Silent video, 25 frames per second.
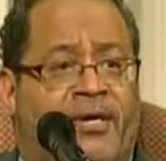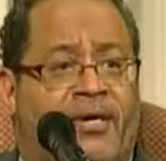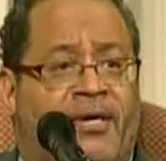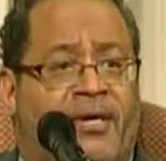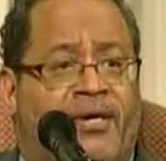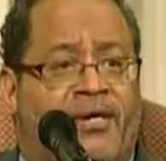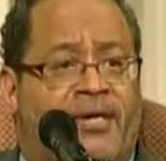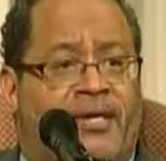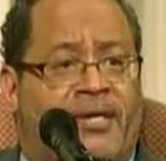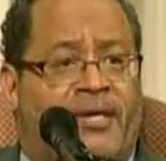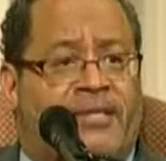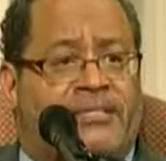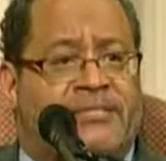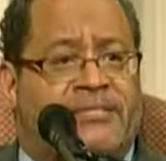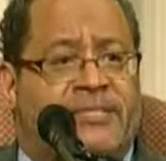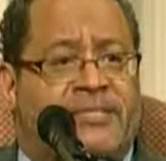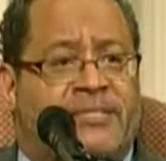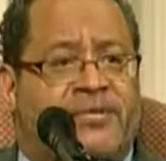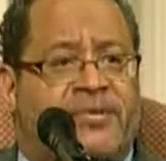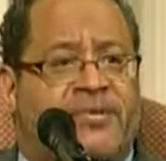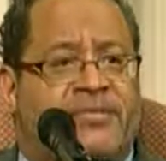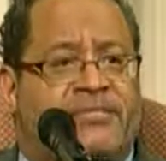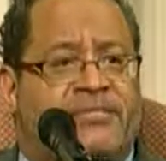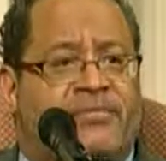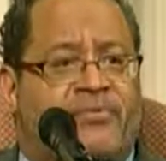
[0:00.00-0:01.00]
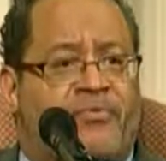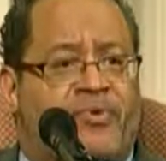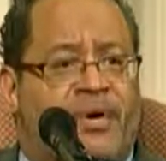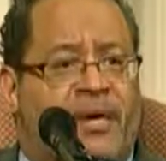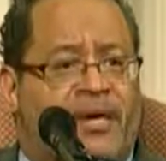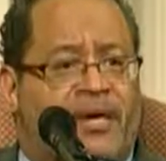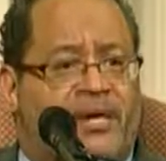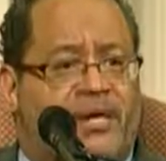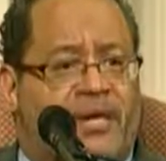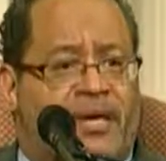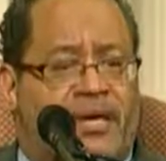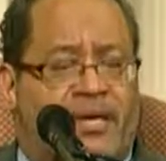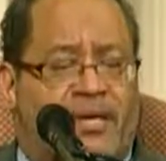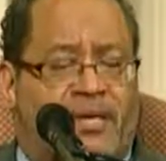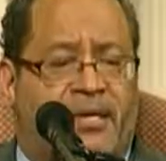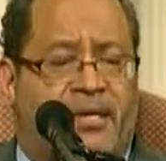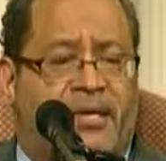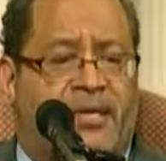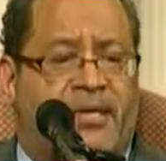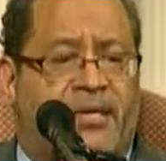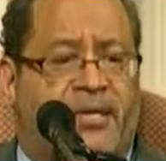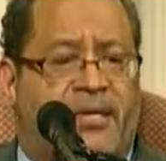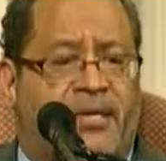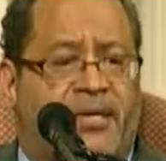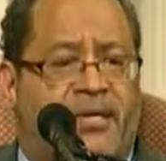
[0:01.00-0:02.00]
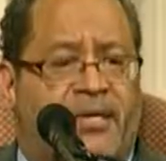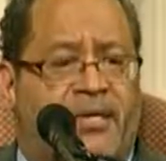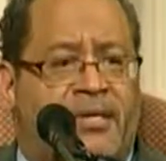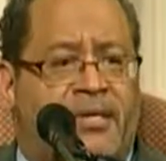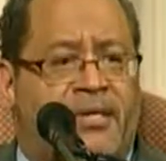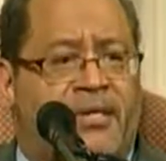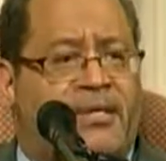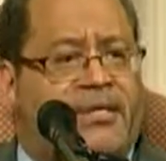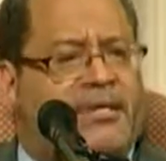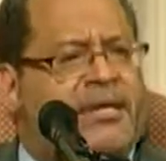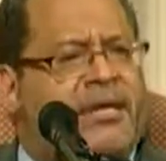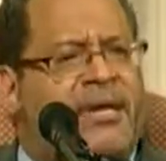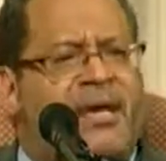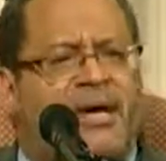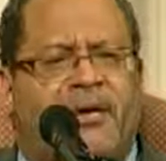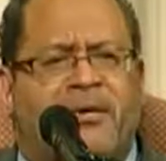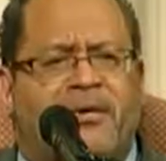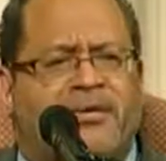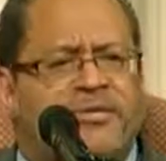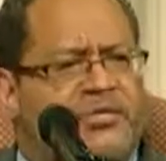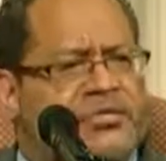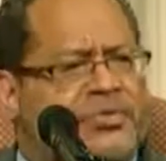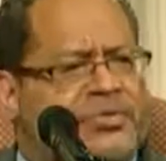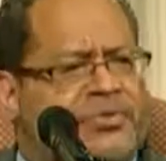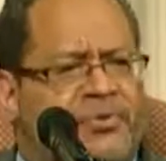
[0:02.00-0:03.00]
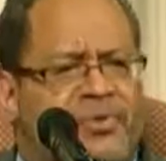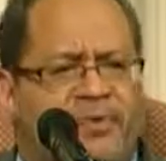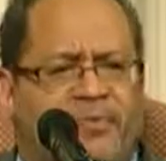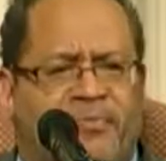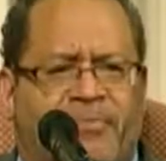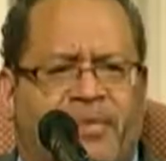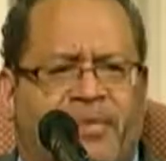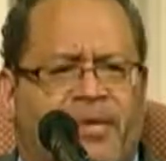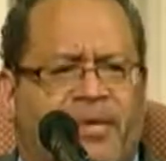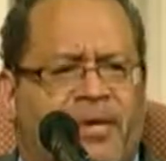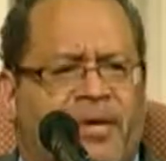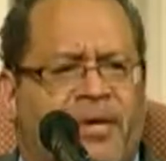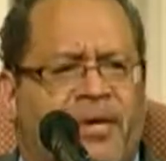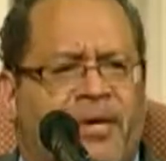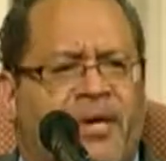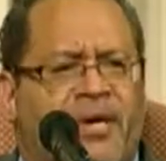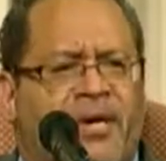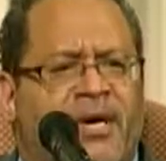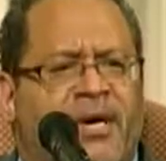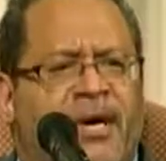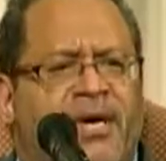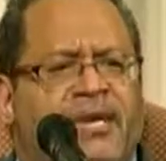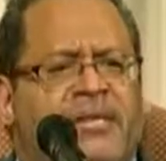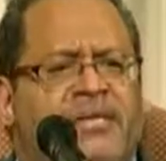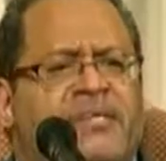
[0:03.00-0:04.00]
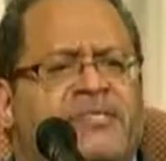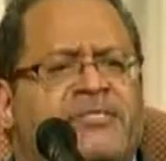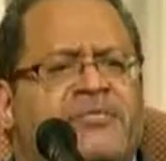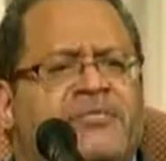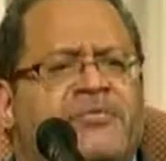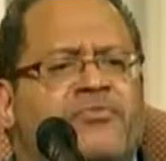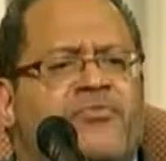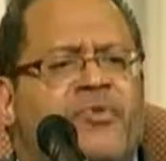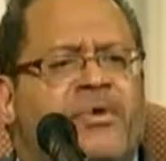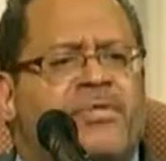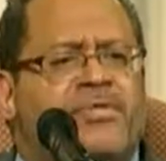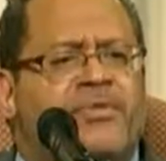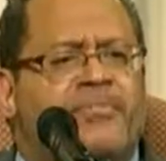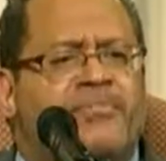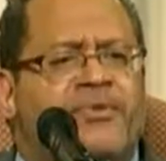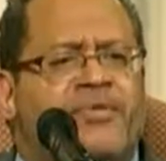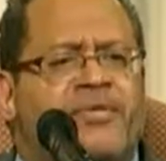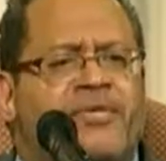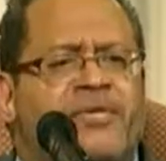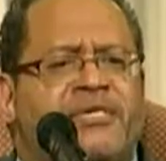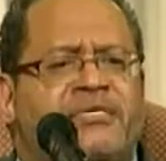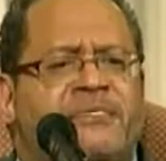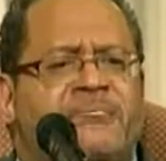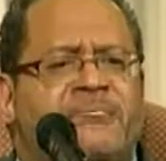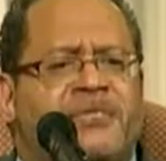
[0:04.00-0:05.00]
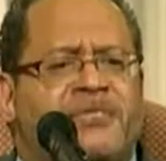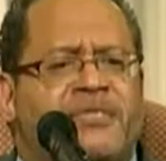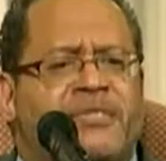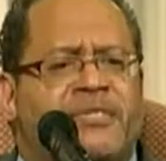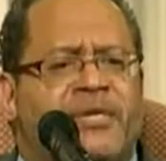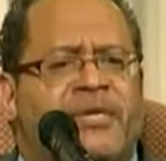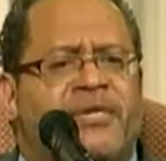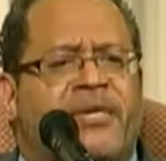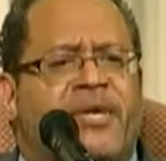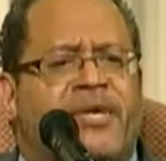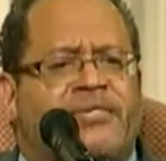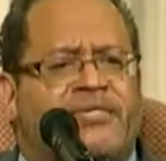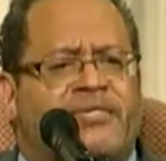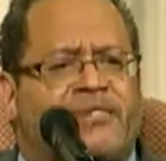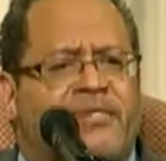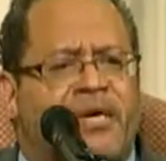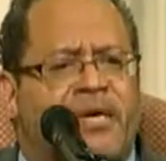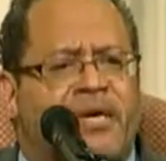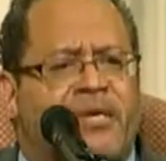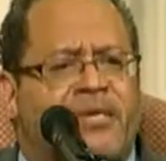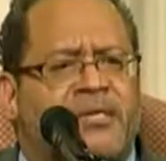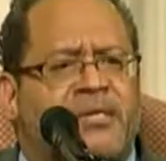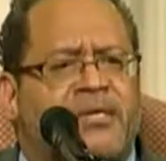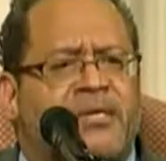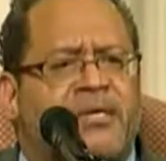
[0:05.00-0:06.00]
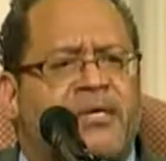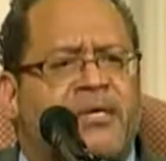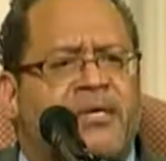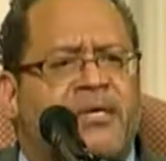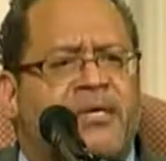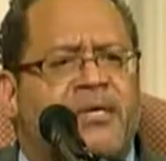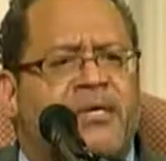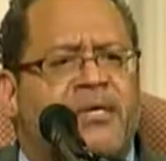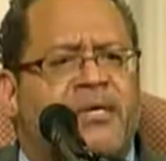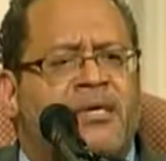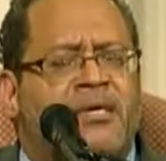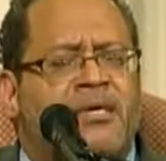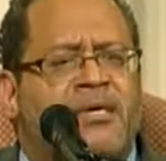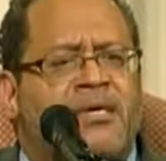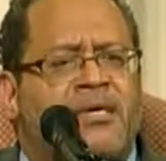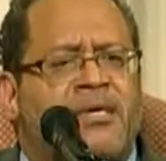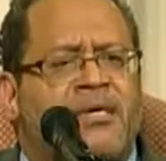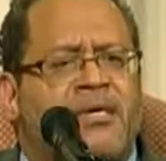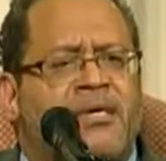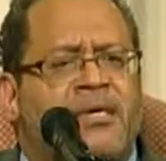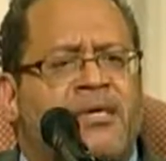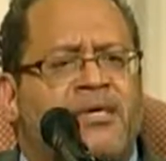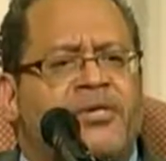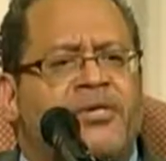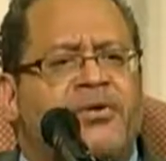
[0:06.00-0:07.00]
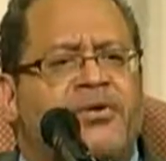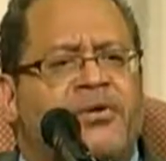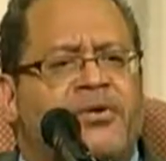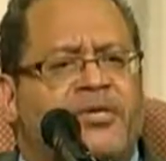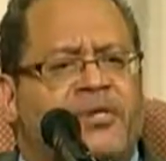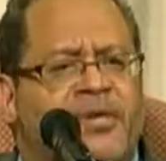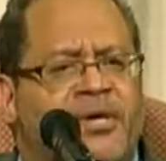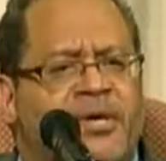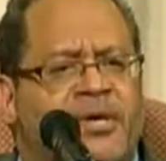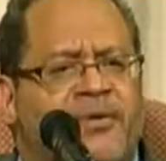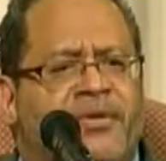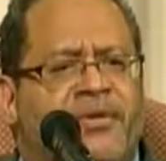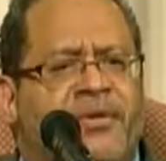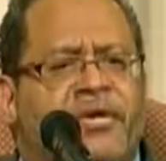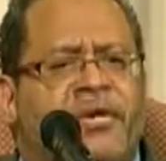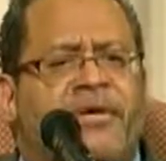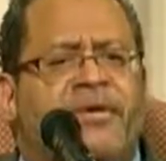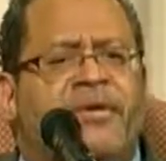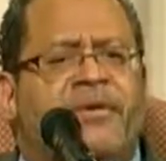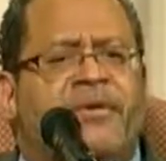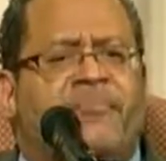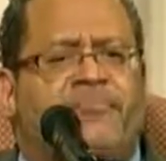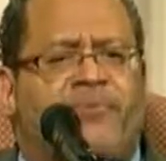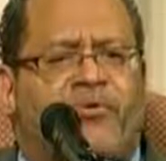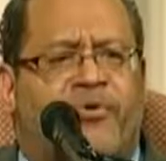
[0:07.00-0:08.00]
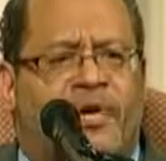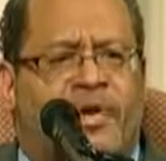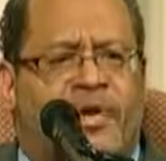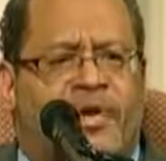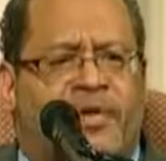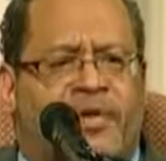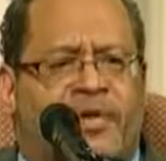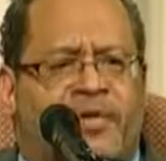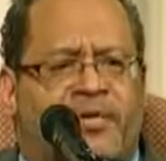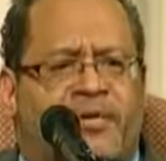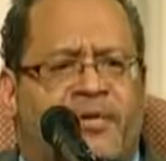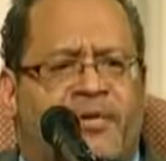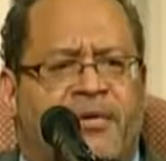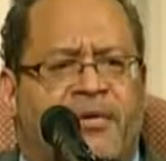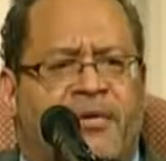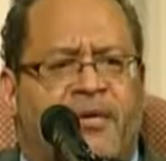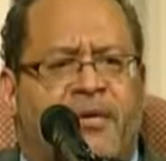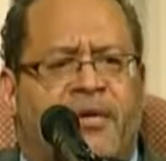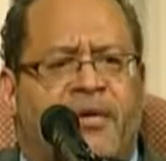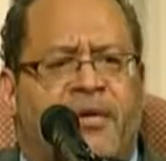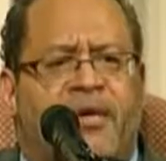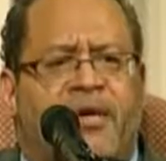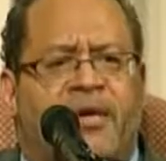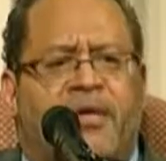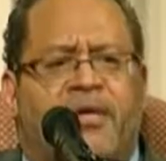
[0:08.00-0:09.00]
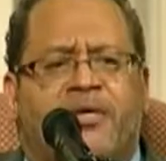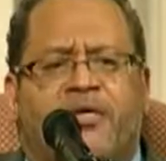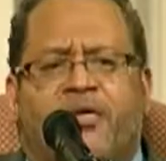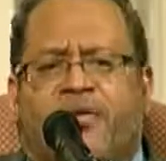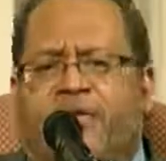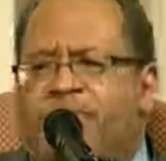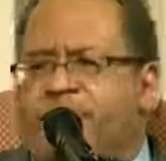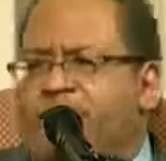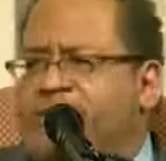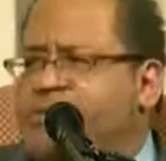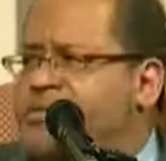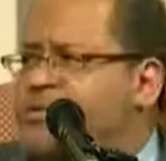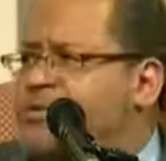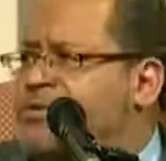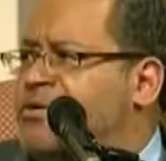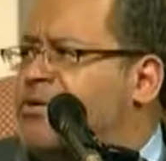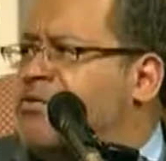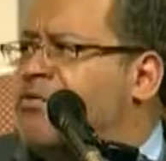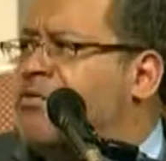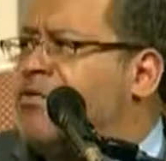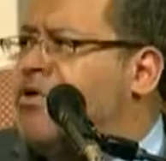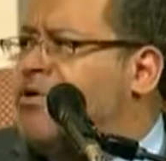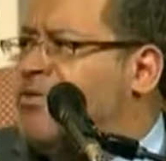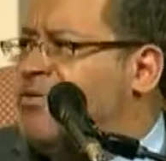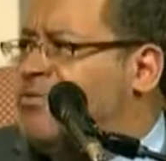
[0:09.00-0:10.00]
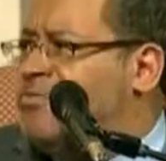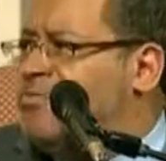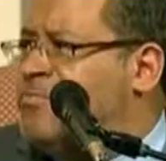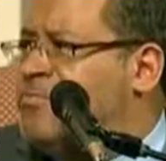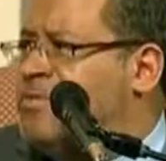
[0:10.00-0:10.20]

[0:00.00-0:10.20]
And then I said, no, he's a white guy. They're not going to shoot him. And this is what the policeman said. Now, son, you're clearly inebriated. You need to go home.